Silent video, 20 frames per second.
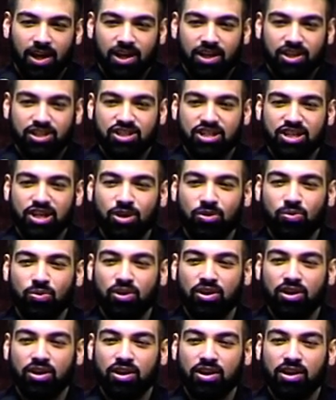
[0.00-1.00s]
She
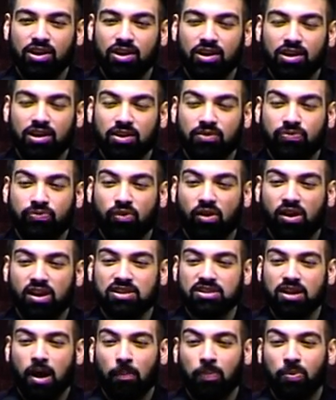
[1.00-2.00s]
would, for
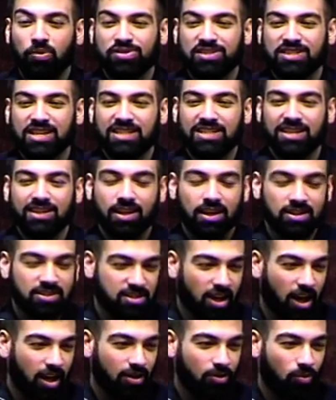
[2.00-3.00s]
example, sit in the
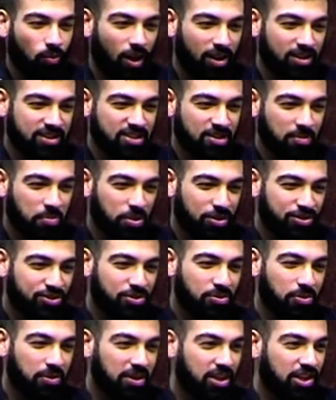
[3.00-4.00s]
sun while she puts
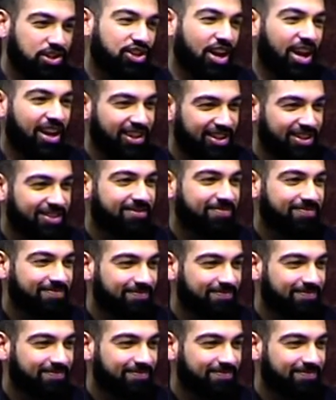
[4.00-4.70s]
you in the shade.